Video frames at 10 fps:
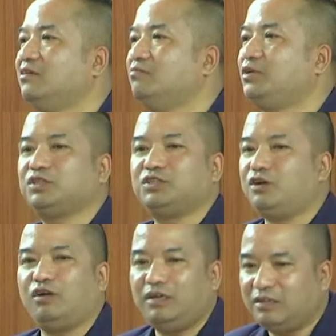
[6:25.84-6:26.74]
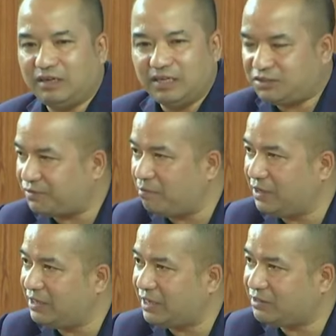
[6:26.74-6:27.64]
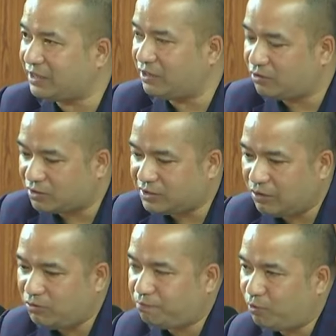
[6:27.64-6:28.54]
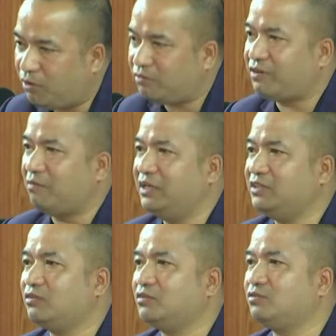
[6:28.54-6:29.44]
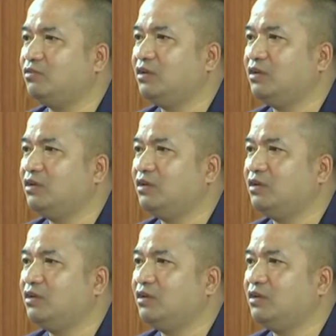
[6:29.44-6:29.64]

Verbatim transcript: Because not only the rich family they are taking drugs, now the poor families also.